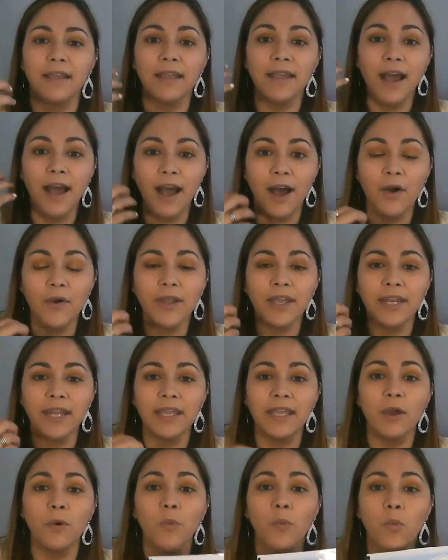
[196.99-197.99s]
Like, how can
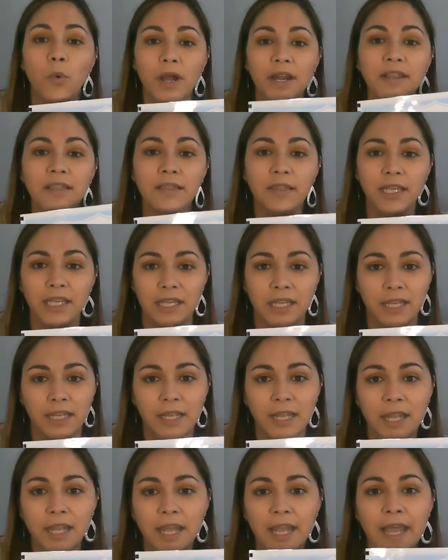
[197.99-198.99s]
I get one
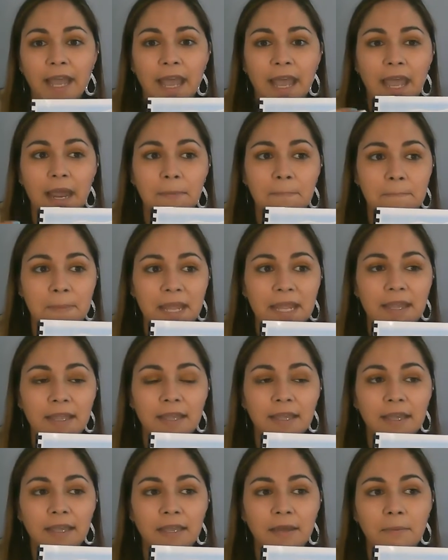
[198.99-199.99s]
thing and
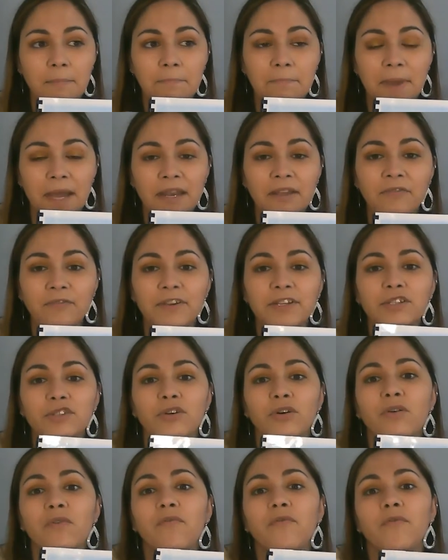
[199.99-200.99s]
make it
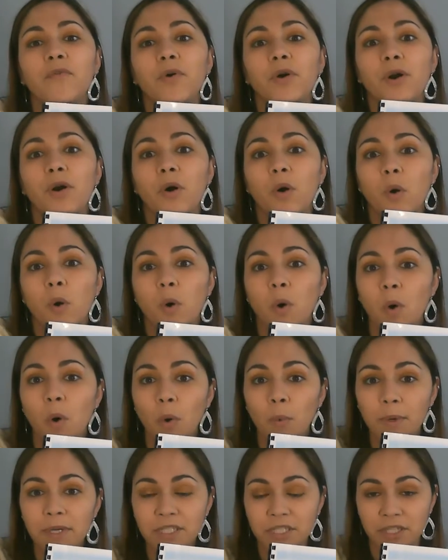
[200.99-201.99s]
beneficial for a
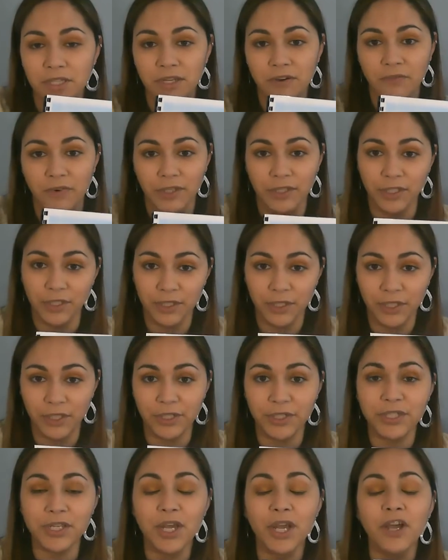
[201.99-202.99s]
whole bunch of different
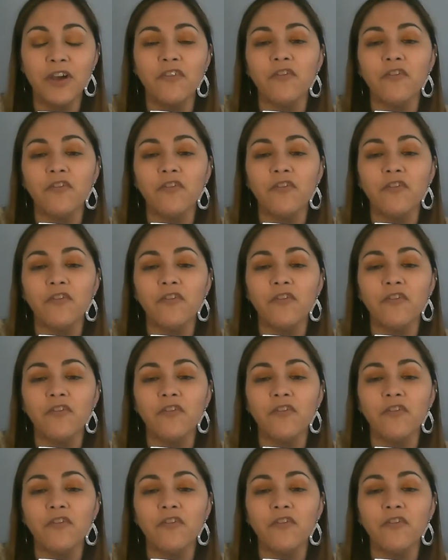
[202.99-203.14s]
learners,